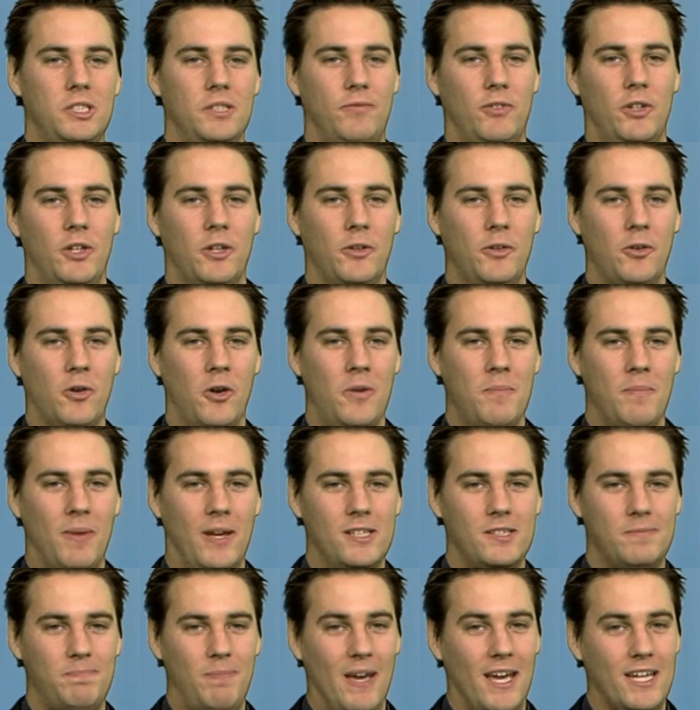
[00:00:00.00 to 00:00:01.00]
of Illinois
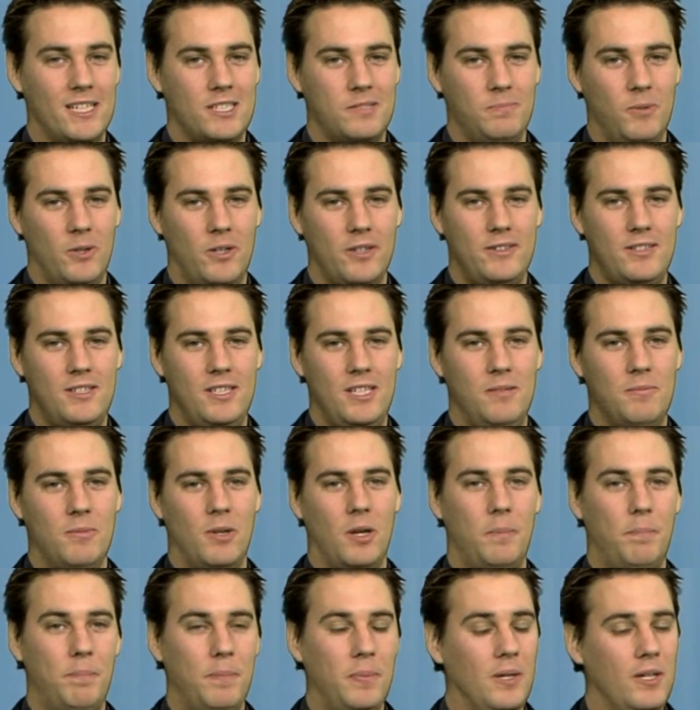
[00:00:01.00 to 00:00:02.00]
men's basketball team
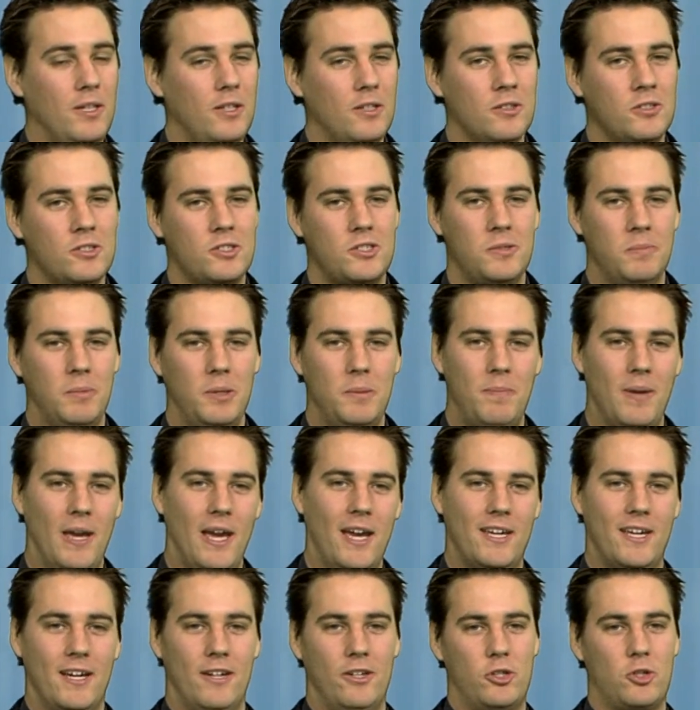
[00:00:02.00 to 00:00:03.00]
appears to be
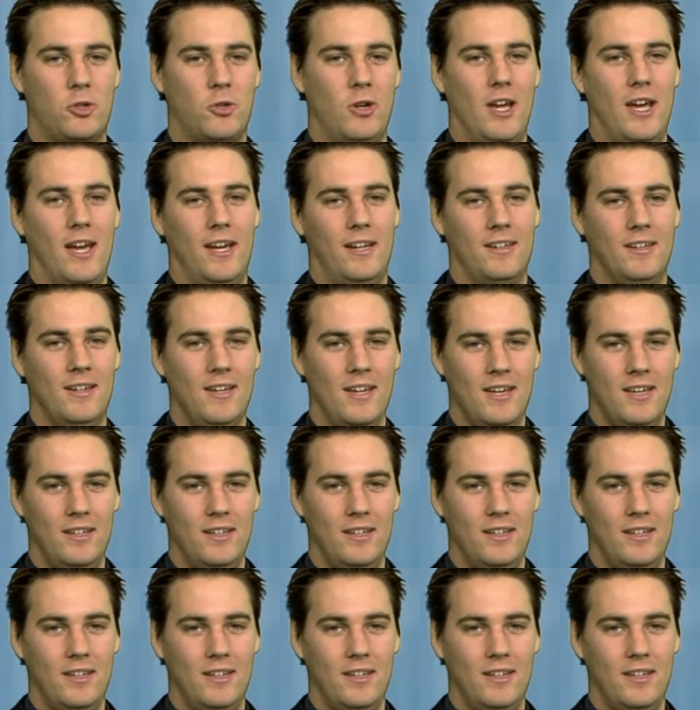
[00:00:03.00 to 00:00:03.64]
back on track.